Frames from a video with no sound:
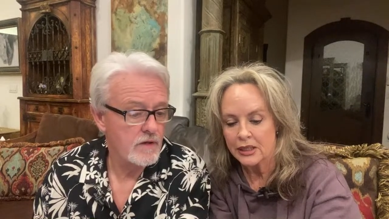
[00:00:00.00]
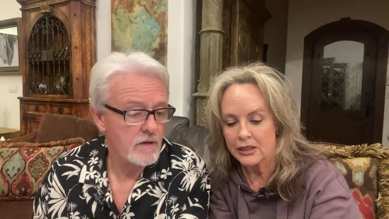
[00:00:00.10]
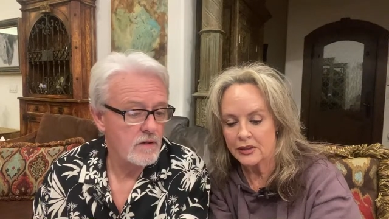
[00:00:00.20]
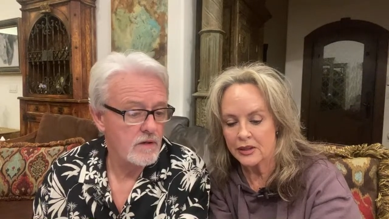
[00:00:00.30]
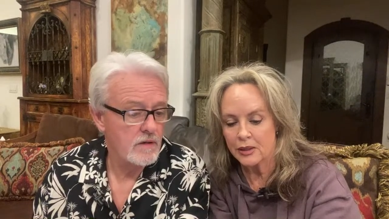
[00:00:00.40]

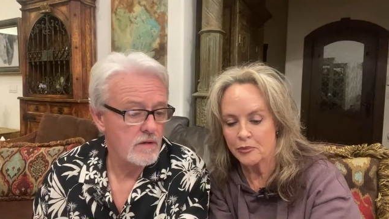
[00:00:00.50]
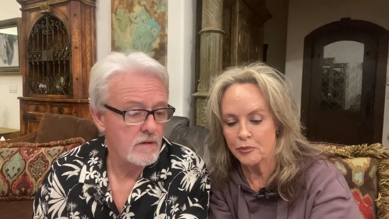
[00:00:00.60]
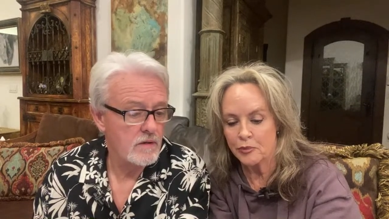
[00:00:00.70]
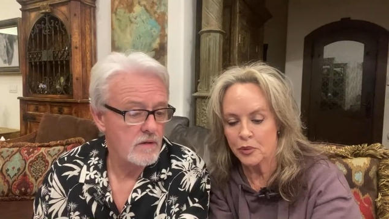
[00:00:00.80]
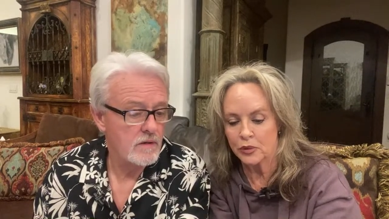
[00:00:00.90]
Speaker 1: and then they
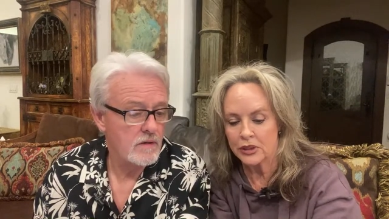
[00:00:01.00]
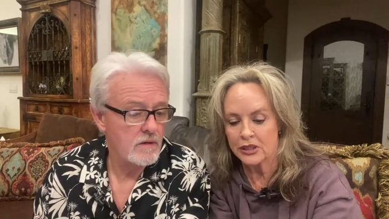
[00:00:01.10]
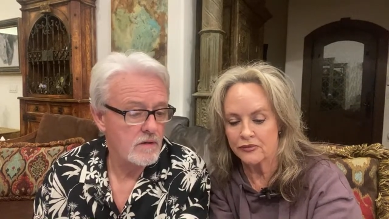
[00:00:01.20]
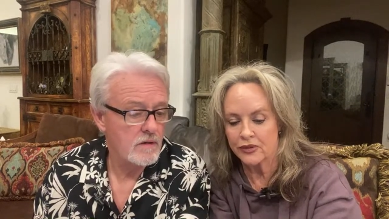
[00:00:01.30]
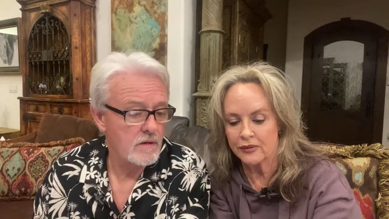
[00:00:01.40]
pulled
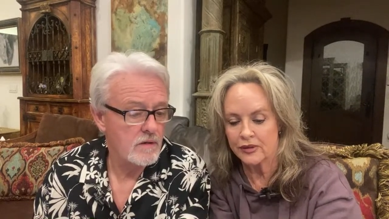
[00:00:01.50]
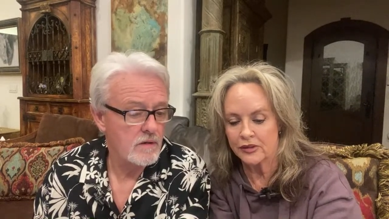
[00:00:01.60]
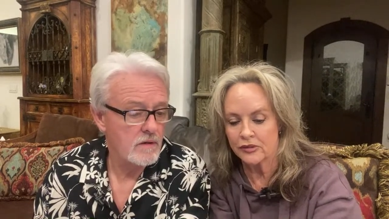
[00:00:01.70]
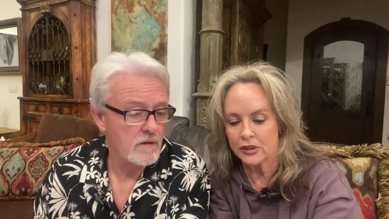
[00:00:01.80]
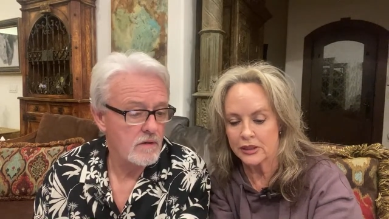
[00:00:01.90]
again five
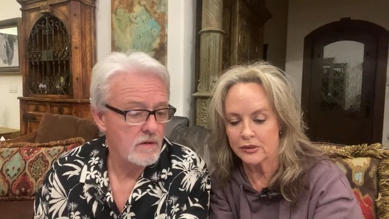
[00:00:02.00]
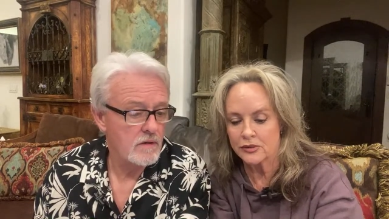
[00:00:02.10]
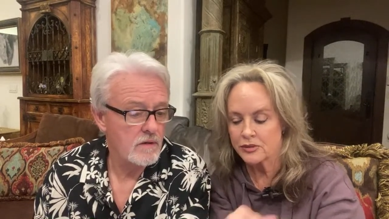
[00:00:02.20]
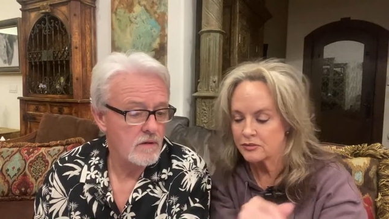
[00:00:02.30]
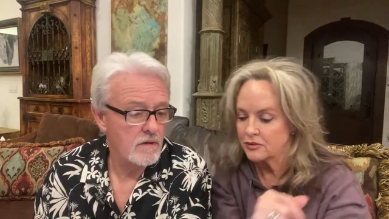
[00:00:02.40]
days
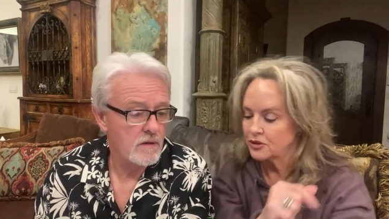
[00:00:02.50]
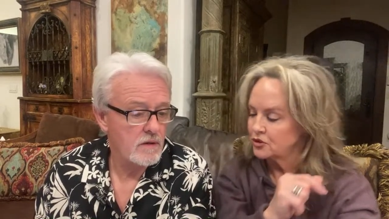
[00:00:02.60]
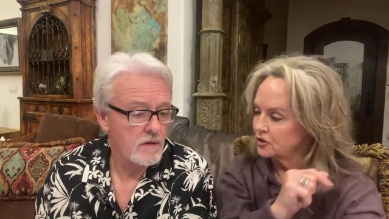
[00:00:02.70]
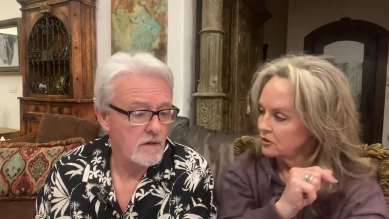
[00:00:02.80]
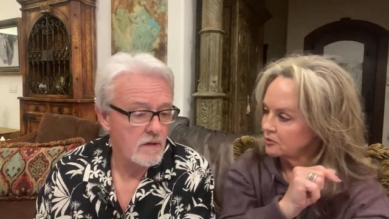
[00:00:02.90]
later? Did
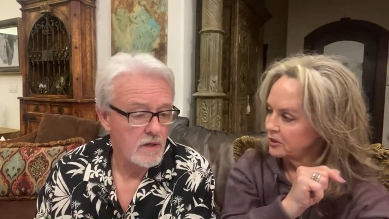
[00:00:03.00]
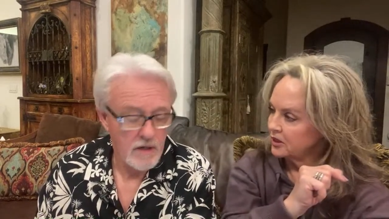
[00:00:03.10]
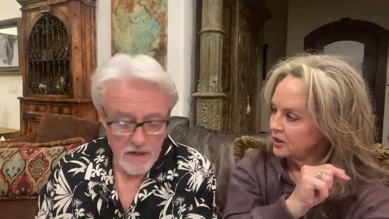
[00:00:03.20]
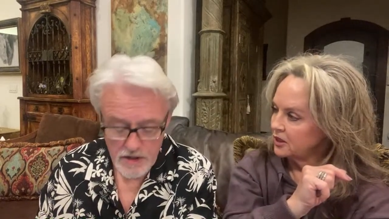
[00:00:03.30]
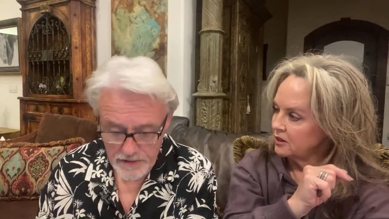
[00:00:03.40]
you talk about
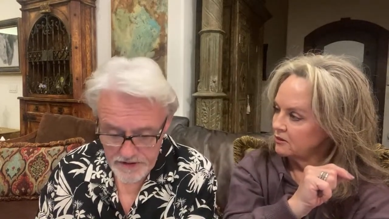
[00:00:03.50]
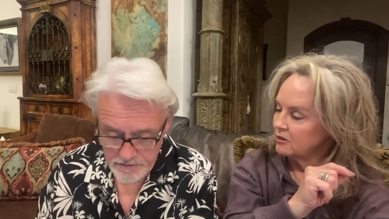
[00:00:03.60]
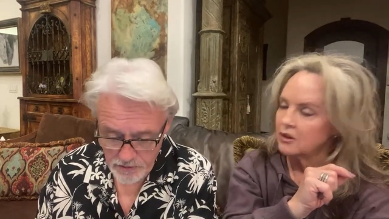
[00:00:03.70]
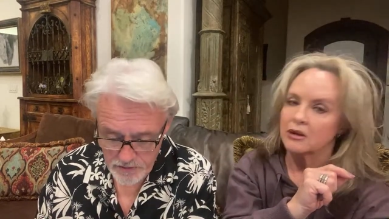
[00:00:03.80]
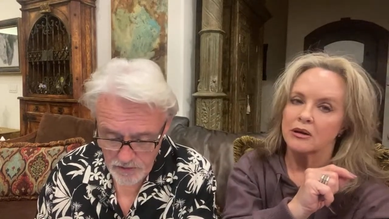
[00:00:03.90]
that? No, I
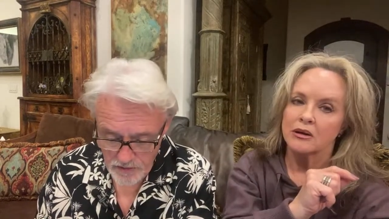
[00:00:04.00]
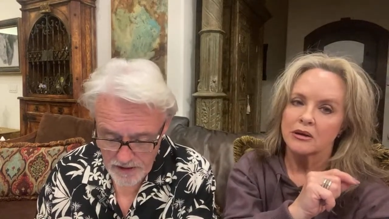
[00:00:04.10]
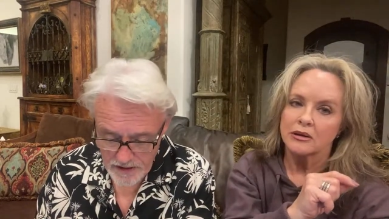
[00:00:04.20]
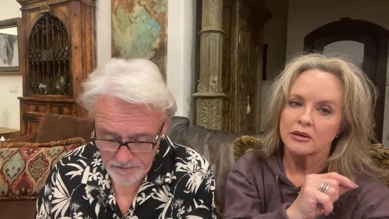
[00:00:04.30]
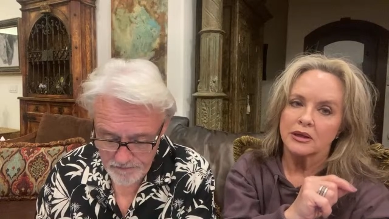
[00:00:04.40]
didn't,
Speaker 2: but we will
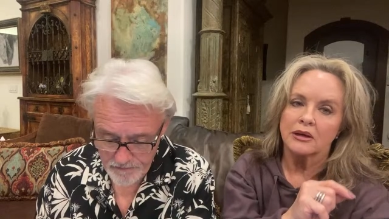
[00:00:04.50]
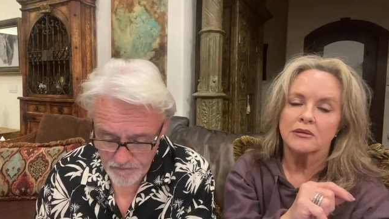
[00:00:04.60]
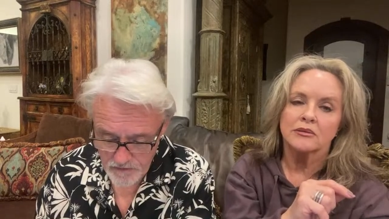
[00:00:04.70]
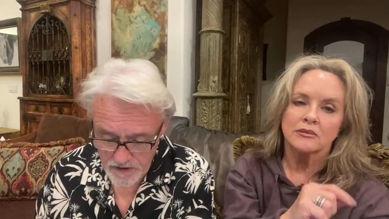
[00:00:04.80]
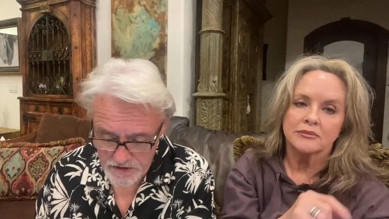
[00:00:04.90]
right now. Yeah.
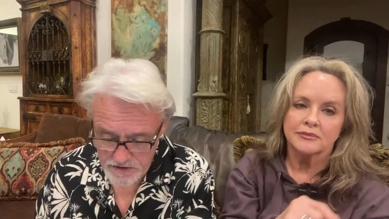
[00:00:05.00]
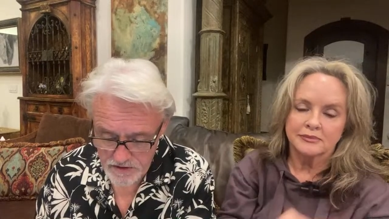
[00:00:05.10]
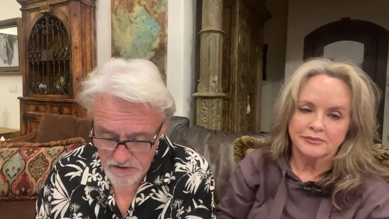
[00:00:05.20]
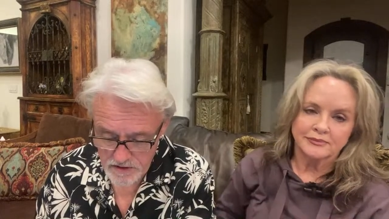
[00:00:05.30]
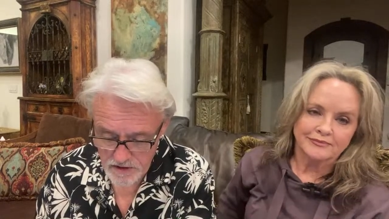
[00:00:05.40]
Yes.
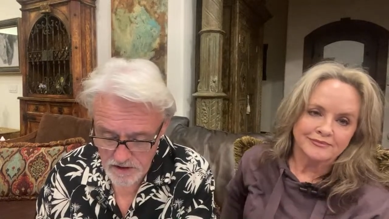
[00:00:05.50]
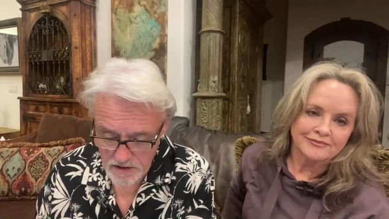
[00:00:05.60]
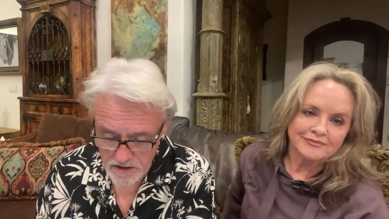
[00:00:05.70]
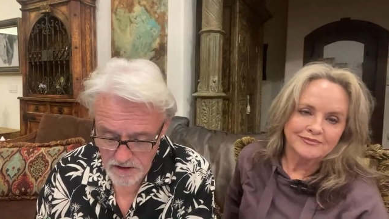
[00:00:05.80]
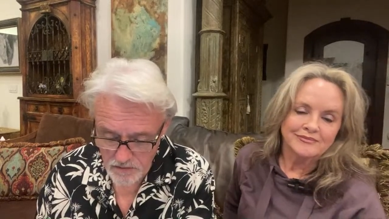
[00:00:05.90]

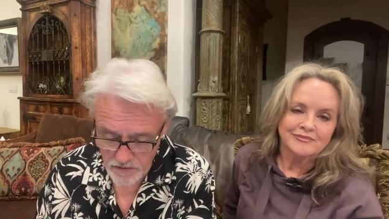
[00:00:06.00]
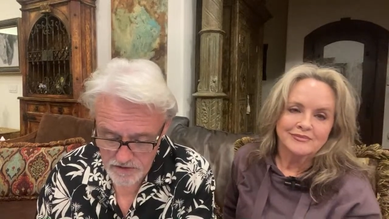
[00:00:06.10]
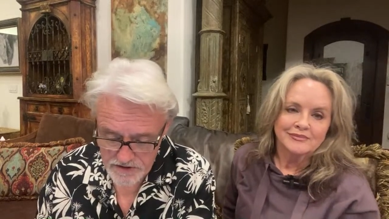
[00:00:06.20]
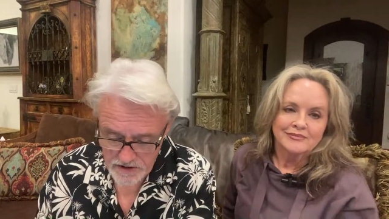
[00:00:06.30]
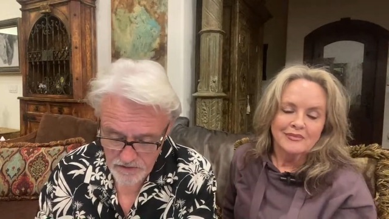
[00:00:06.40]
Uh, where
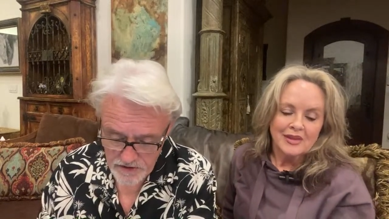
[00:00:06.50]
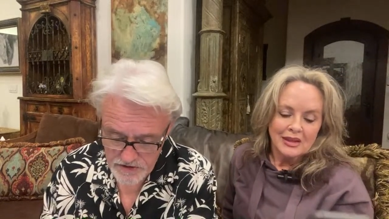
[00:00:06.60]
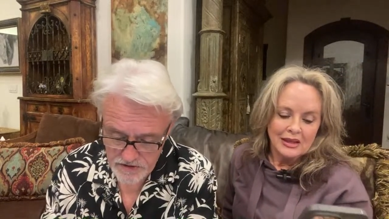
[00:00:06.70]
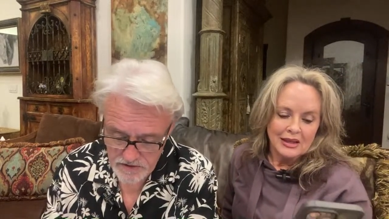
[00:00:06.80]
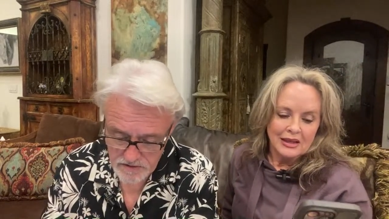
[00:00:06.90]
is that
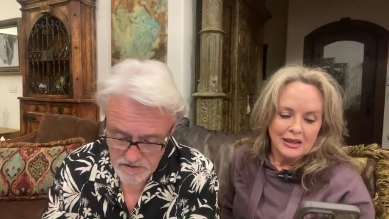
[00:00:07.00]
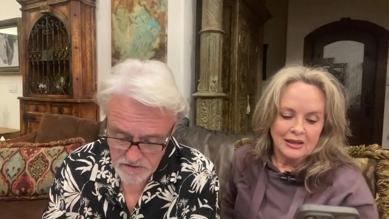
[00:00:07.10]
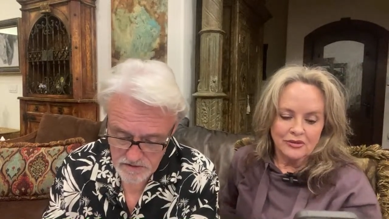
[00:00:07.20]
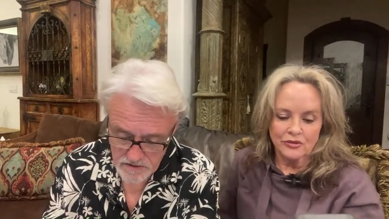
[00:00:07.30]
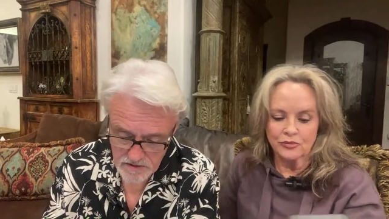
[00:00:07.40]
question?
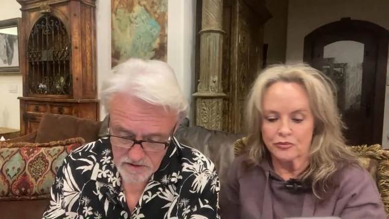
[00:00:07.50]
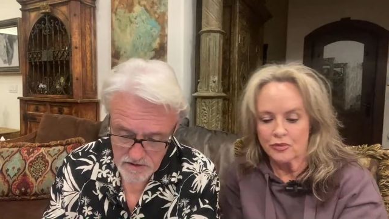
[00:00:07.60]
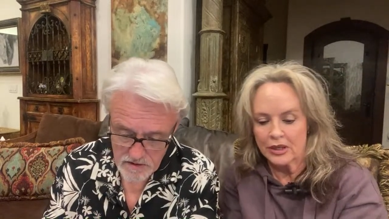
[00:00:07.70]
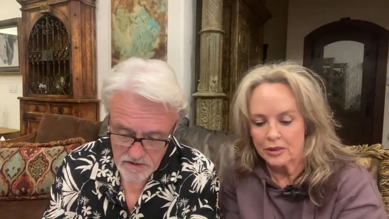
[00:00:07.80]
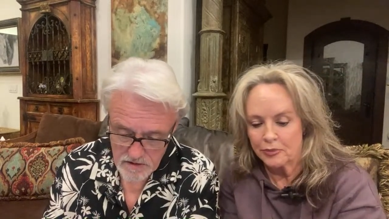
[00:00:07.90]
Speaker 1: It's
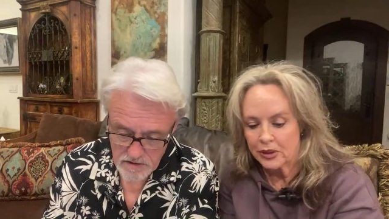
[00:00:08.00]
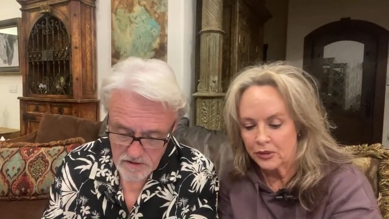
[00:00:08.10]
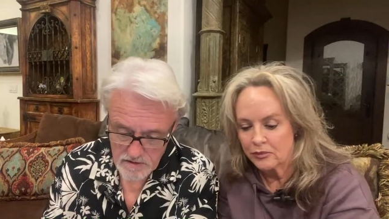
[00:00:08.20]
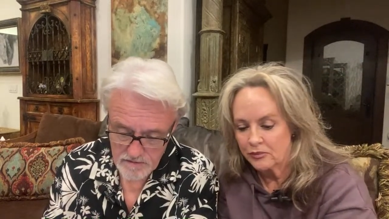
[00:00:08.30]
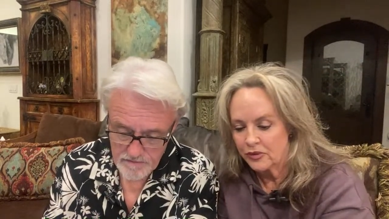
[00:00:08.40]
right up
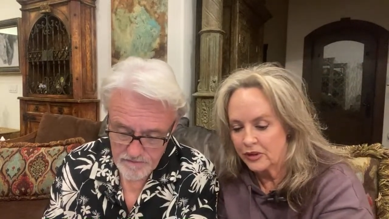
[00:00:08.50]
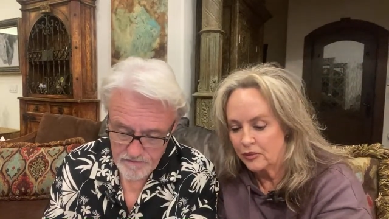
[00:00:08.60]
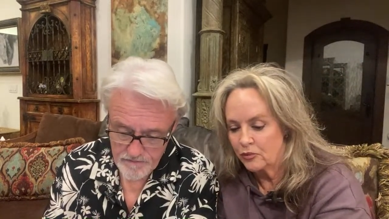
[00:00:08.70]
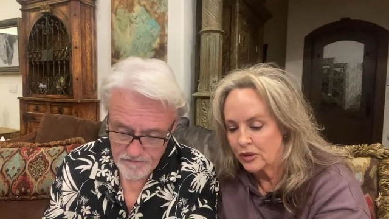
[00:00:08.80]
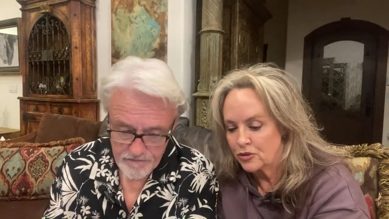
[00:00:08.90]
here. See,
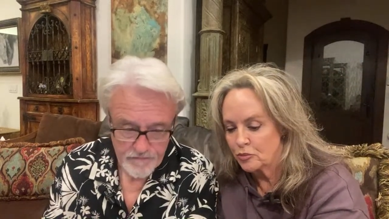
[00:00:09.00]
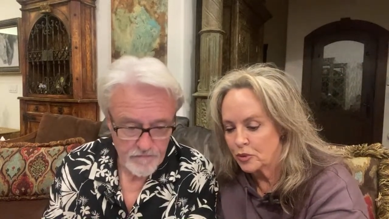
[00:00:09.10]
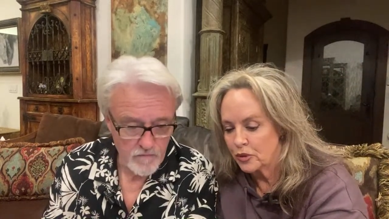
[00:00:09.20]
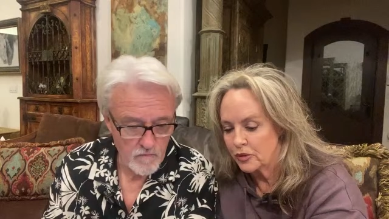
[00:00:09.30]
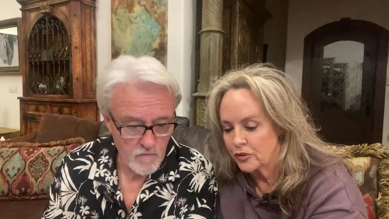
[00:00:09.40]
Rachel
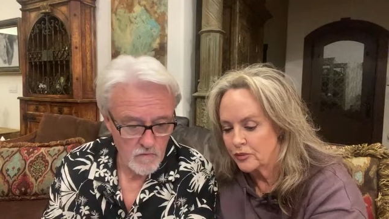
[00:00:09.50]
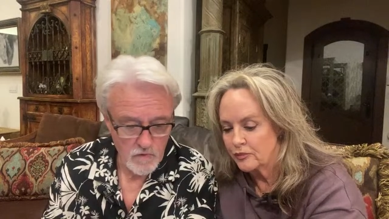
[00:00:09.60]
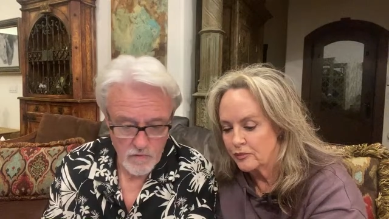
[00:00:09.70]
Brooks.